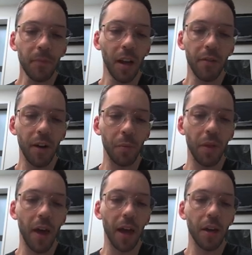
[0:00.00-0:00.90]
and run
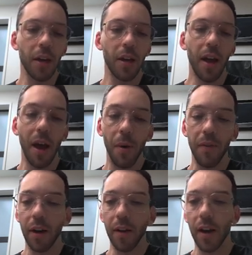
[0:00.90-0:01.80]
with that.
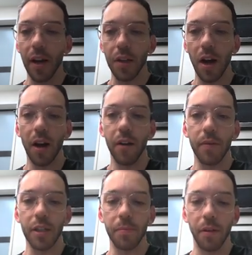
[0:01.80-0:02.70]
However, if it has high
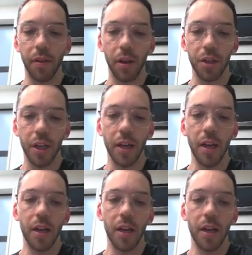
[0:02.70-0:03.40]
risk pathology,